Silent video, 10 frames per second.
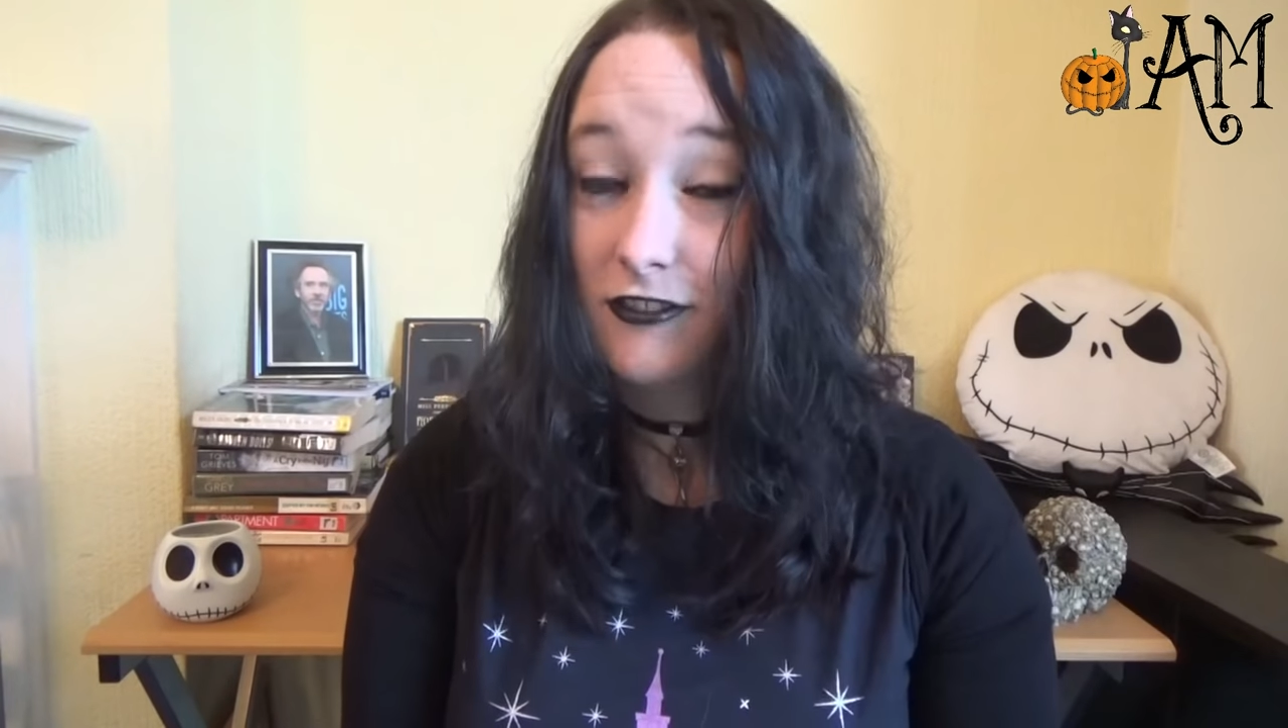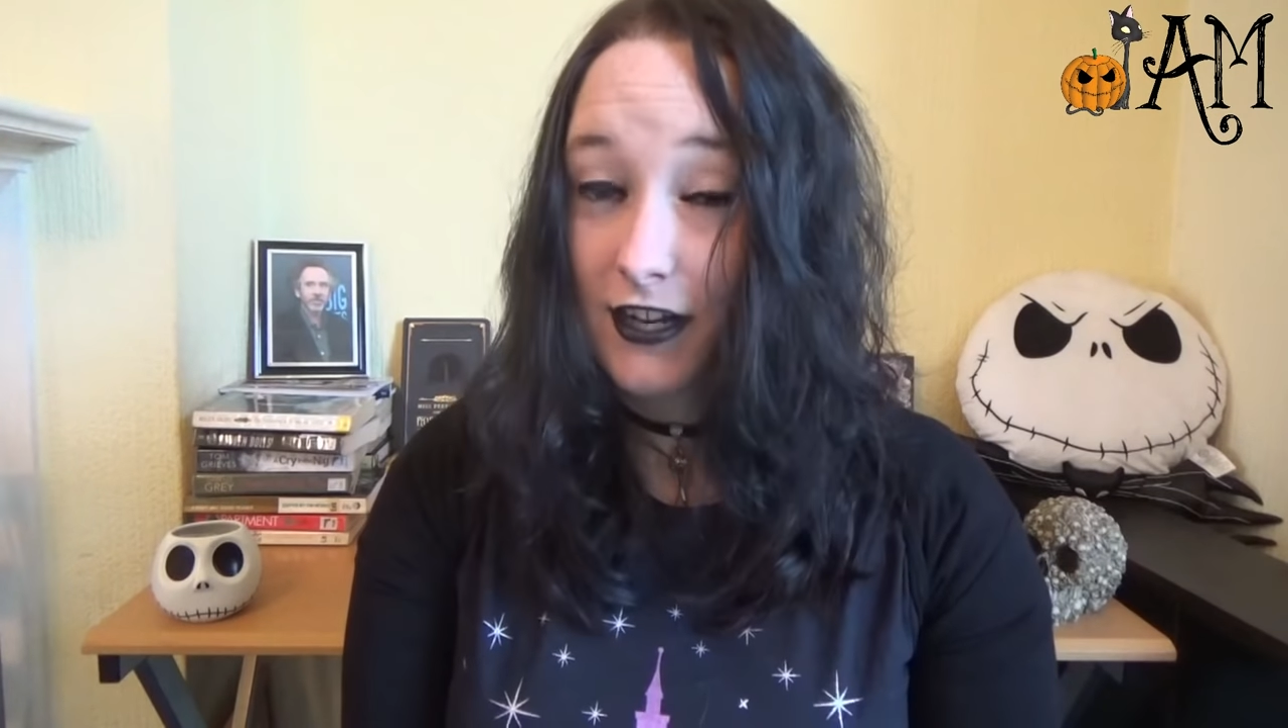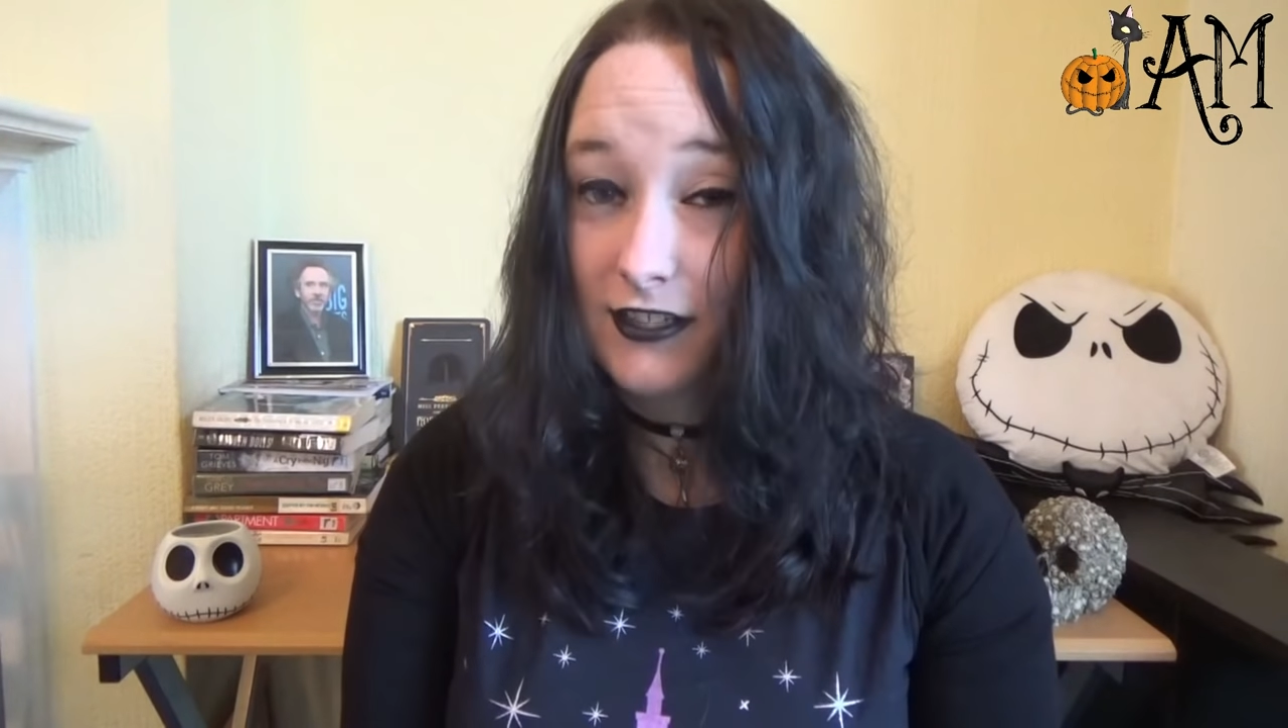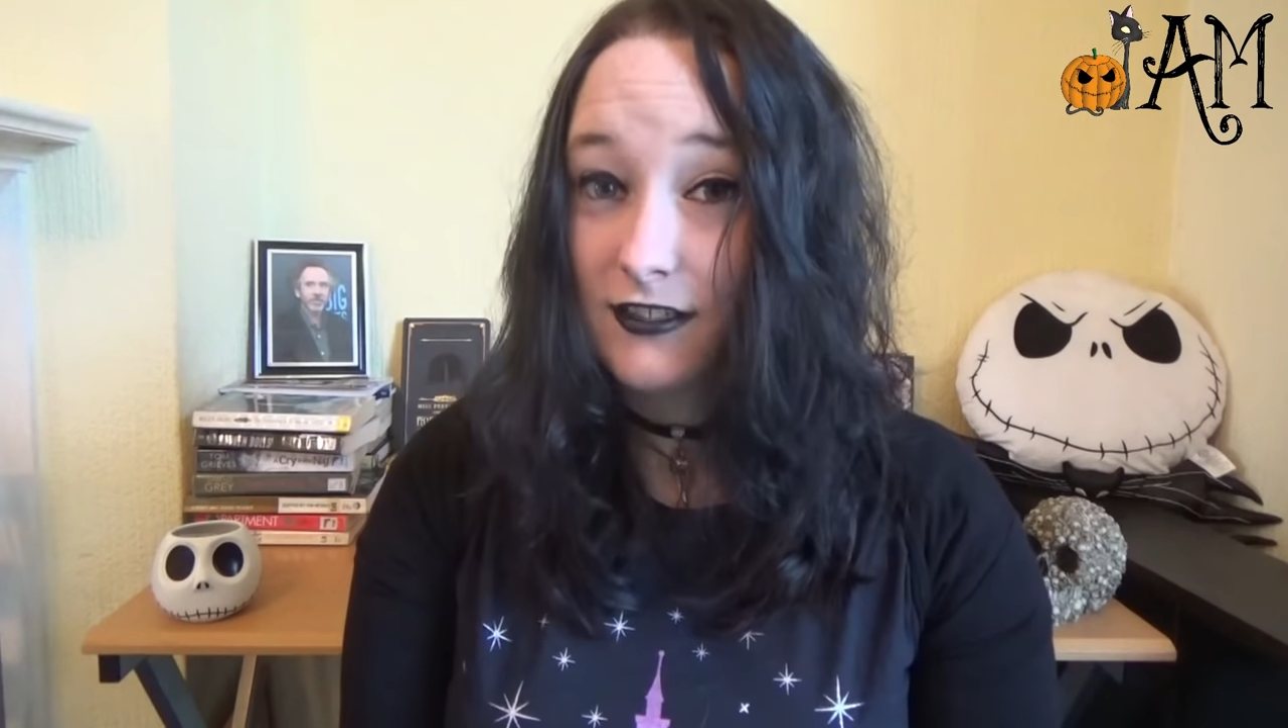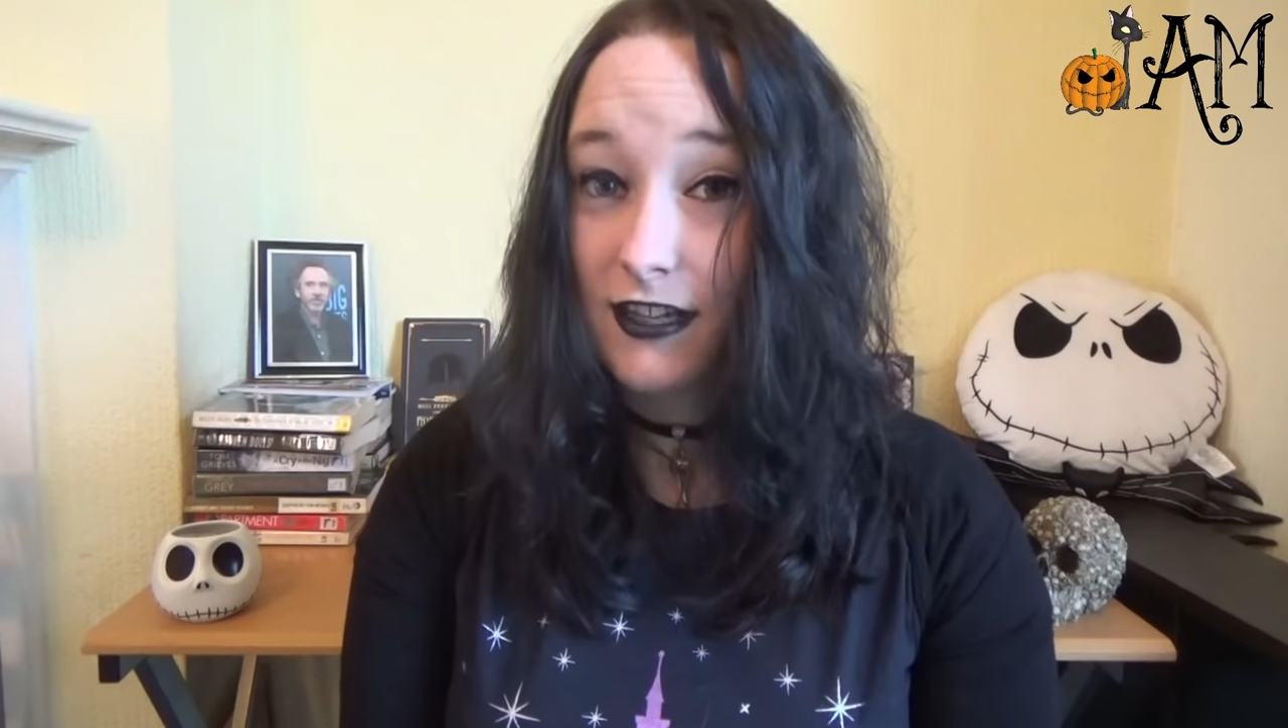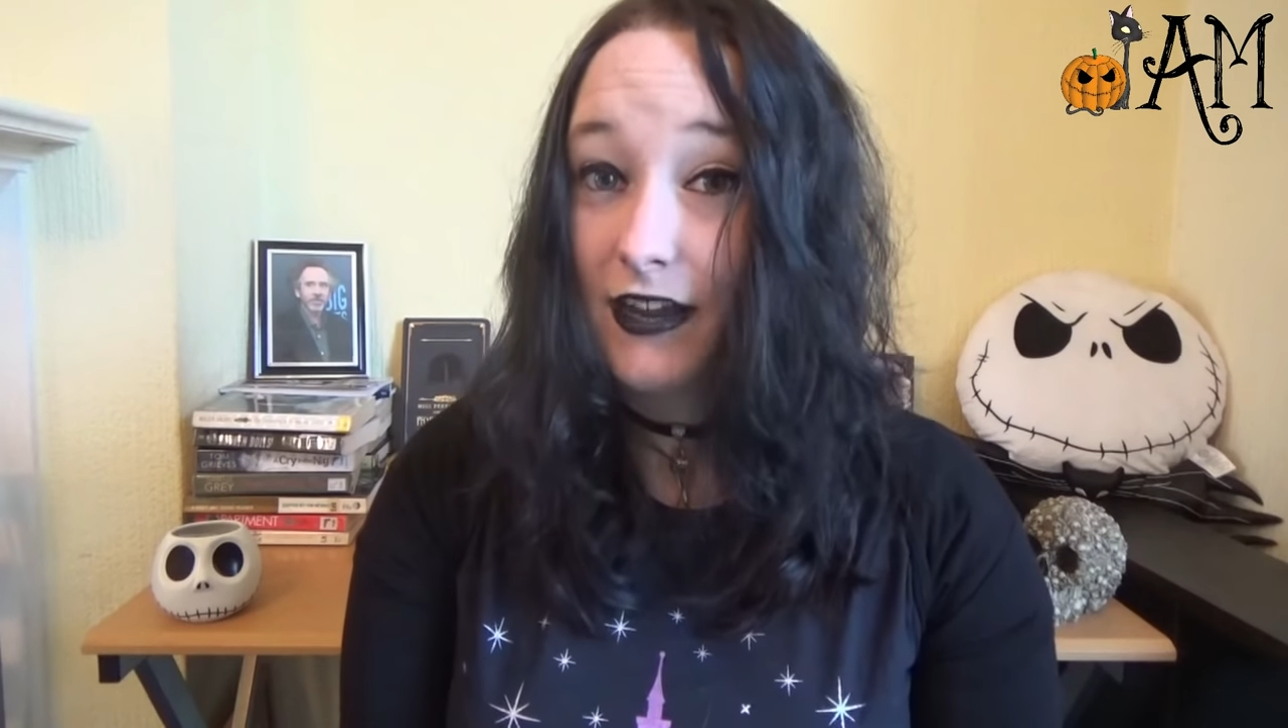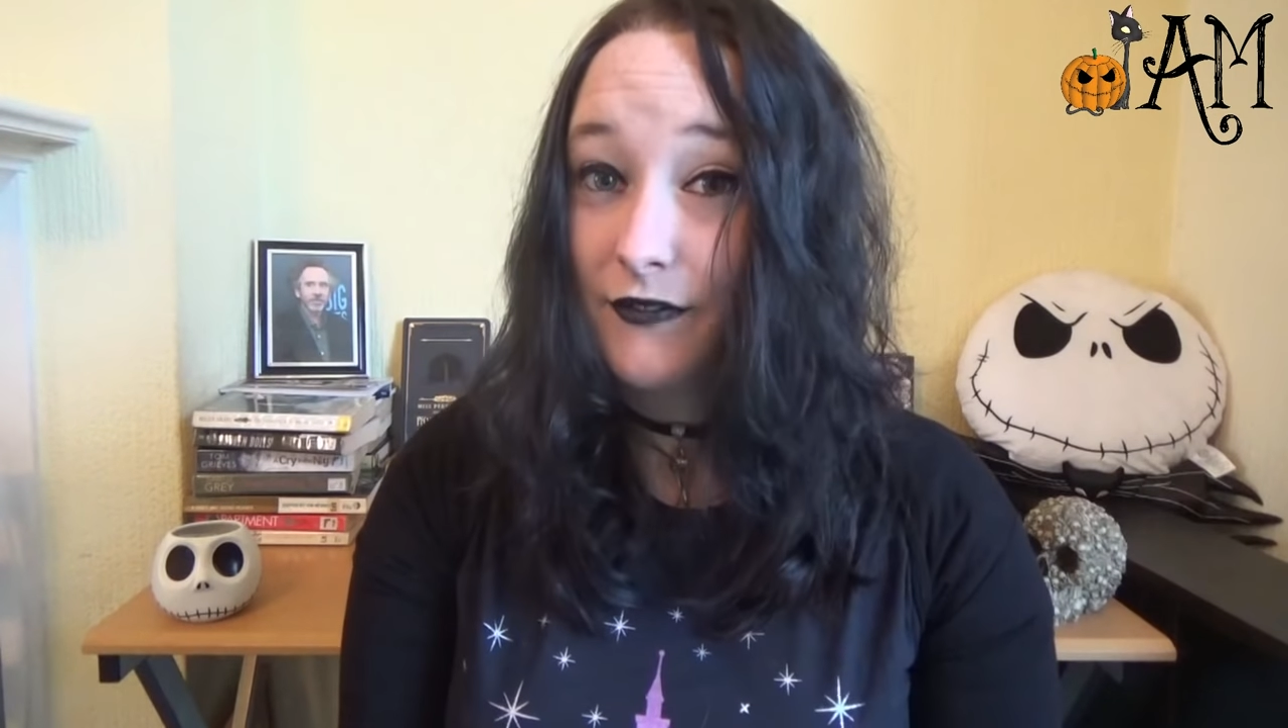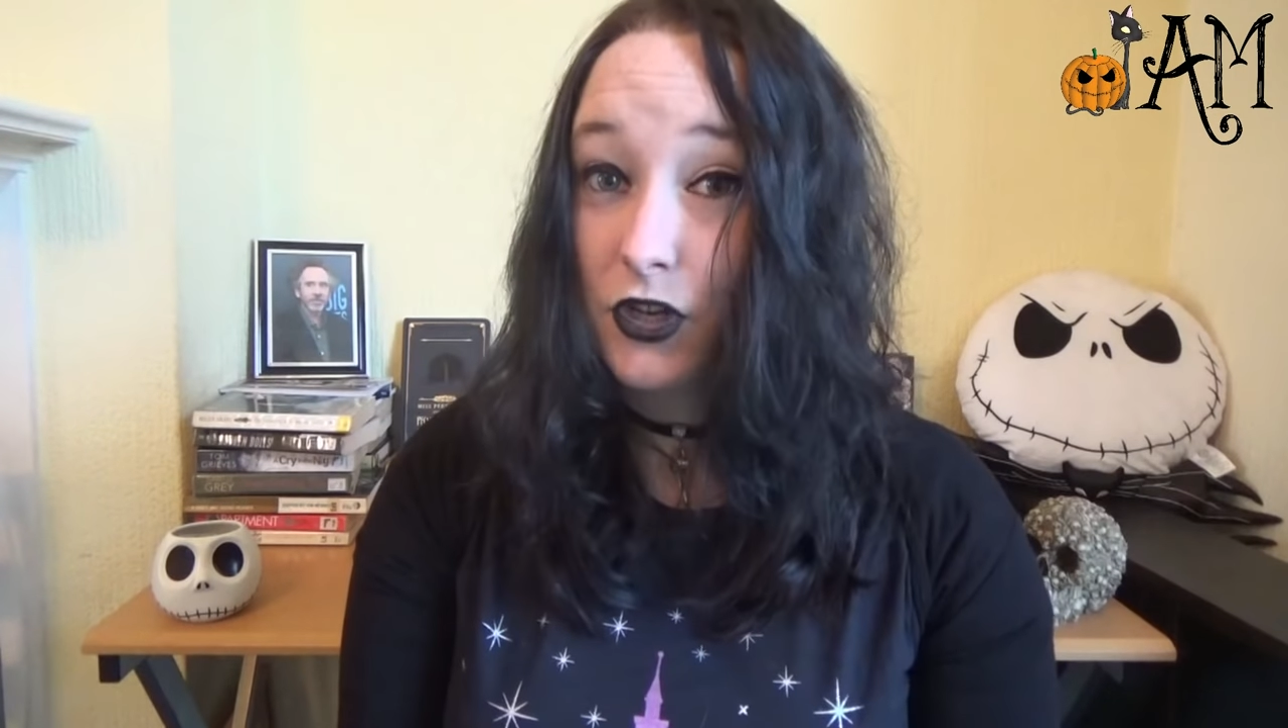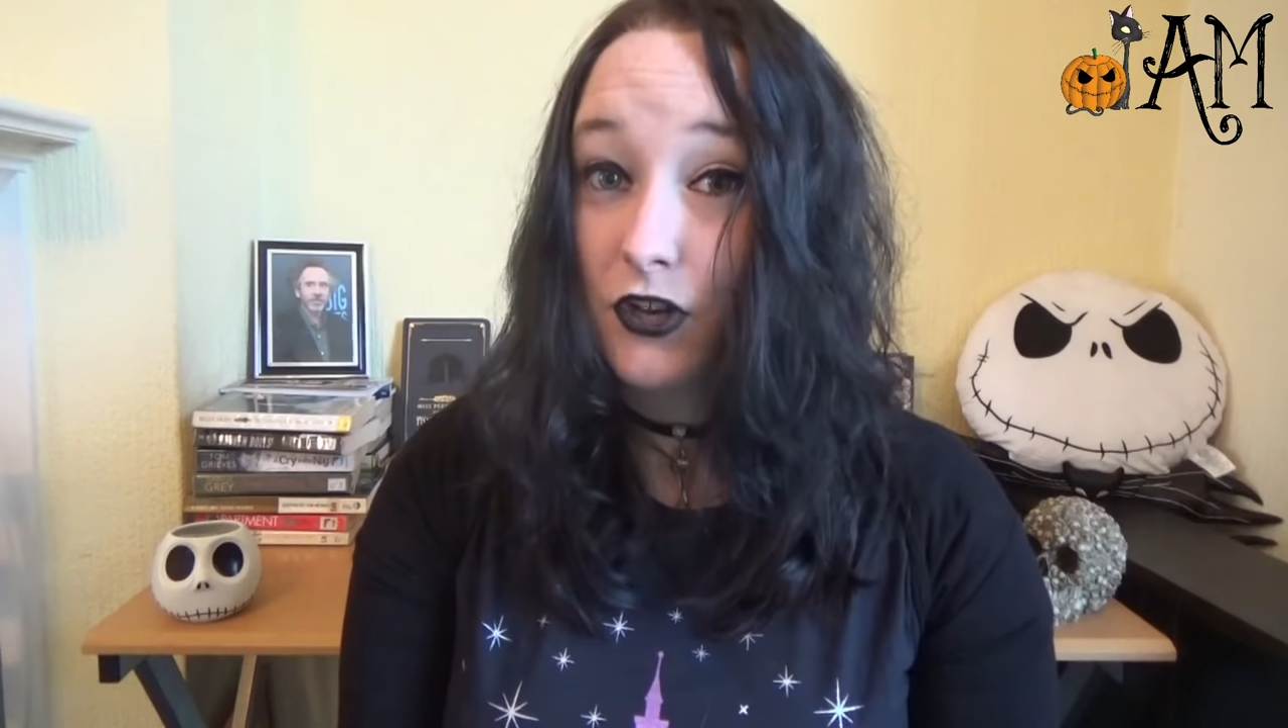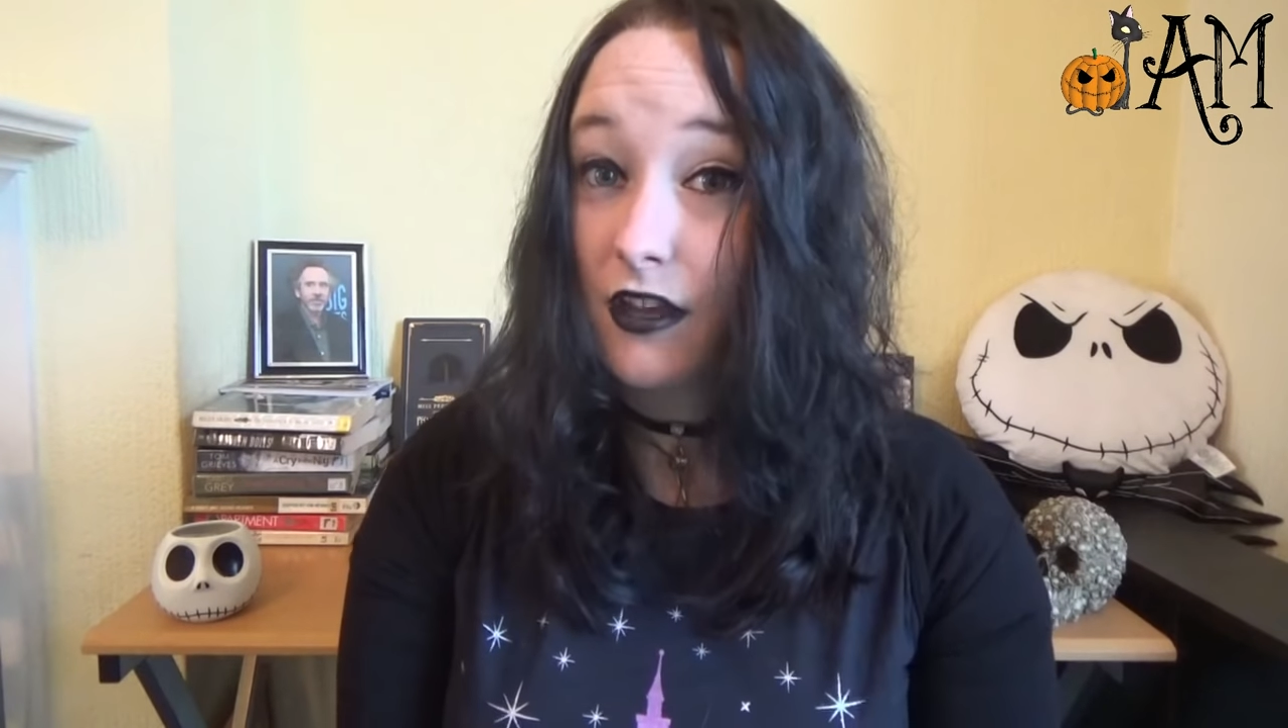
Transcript: Granted, I haven't got